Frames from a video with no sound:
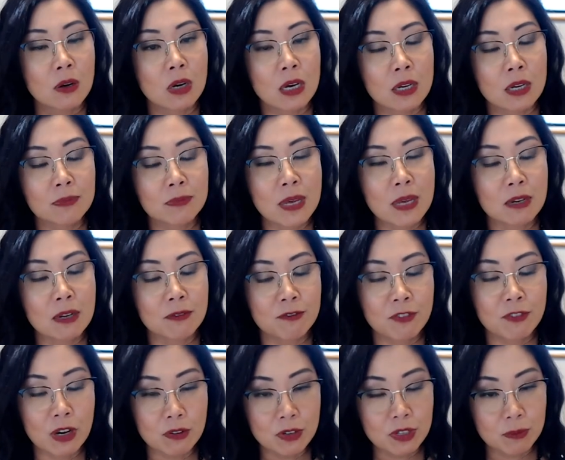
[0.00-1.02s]
And, and a
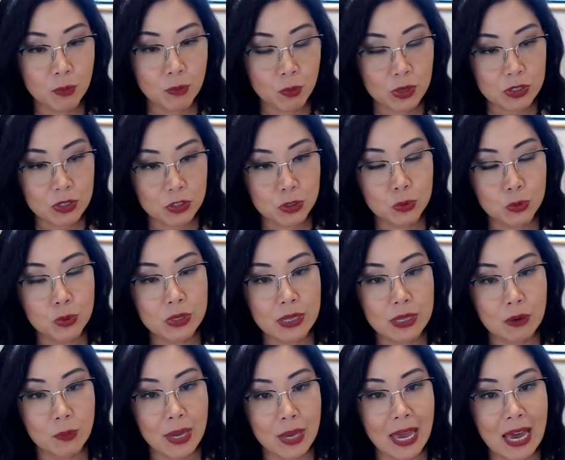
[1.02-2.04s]
very important tool
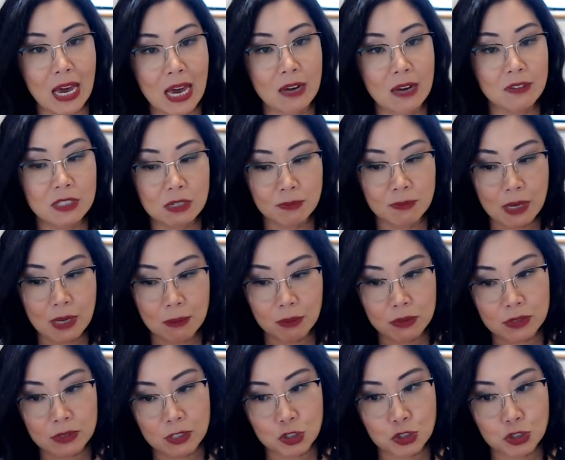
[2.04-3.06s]
that we have is to be able
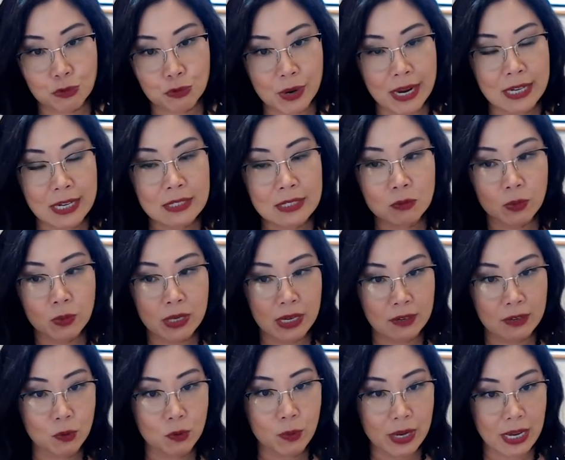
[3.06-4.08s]
to trace
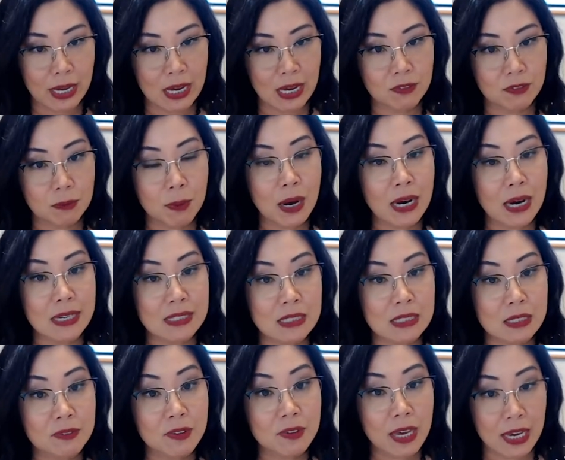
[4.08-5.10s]
whenever we have a
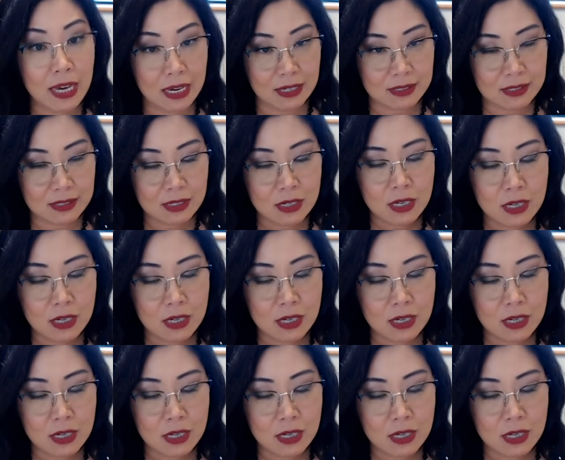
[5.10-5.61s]
positive case.